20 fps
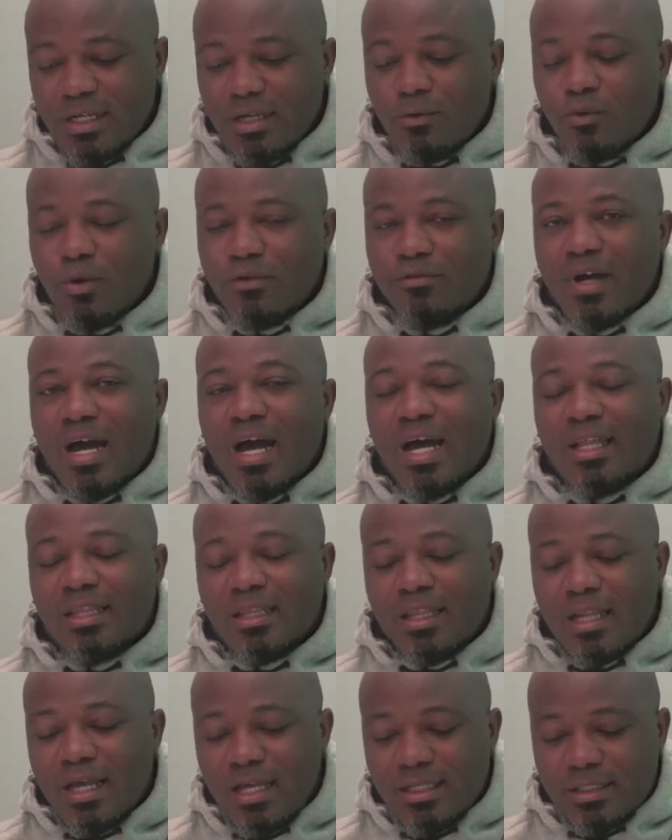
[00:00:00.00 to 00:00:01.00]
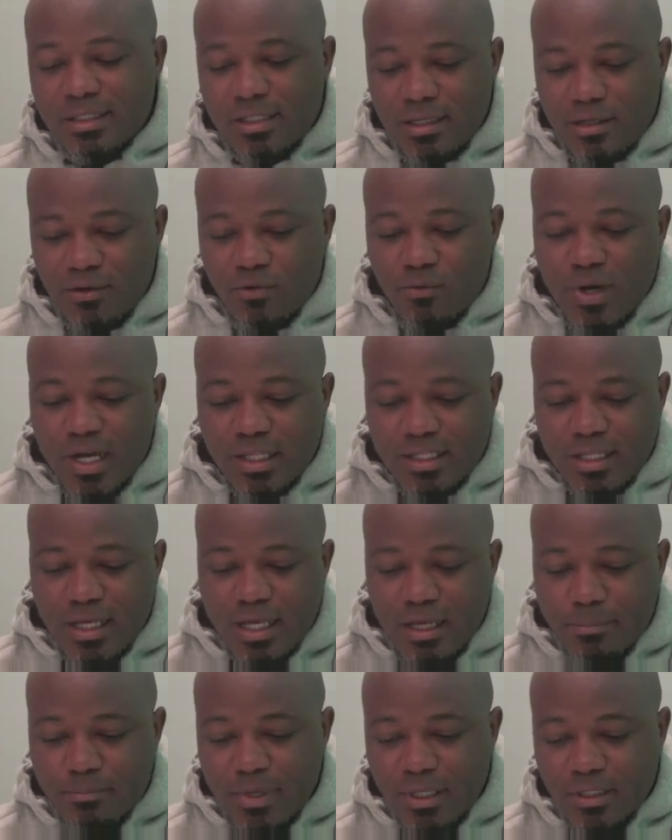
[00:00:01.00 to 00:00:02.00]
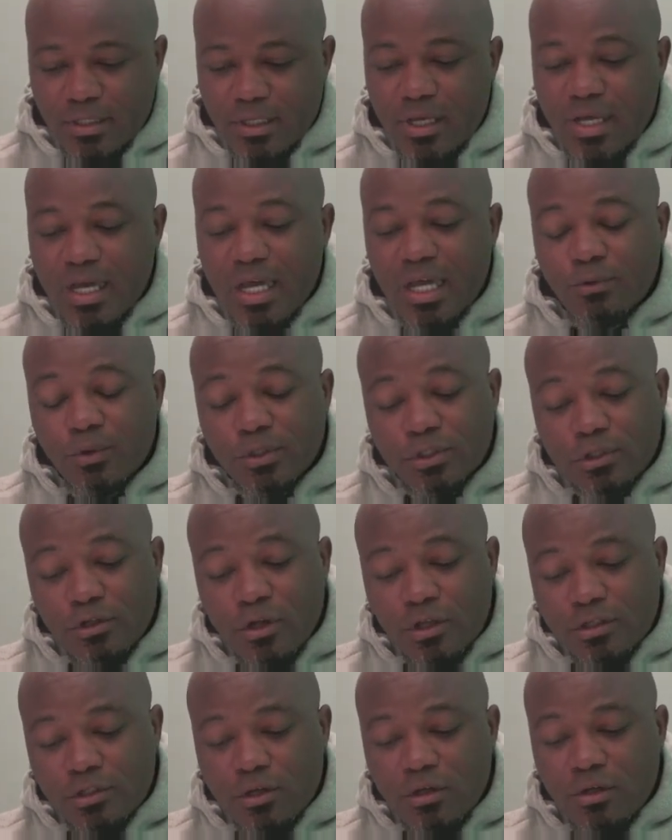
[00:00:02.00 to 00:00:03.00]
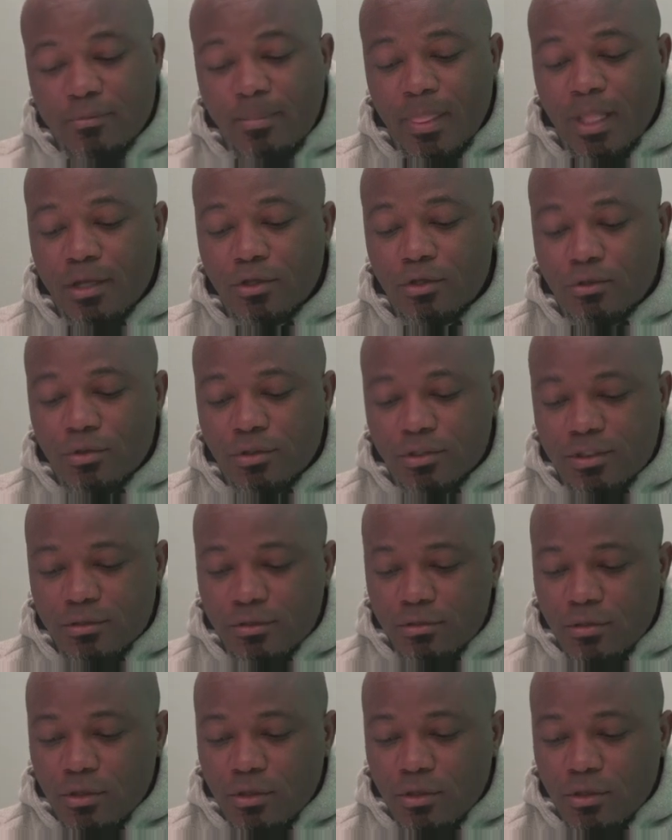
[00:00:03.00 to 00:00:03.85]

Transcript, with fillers: with at last what happened. And we should also use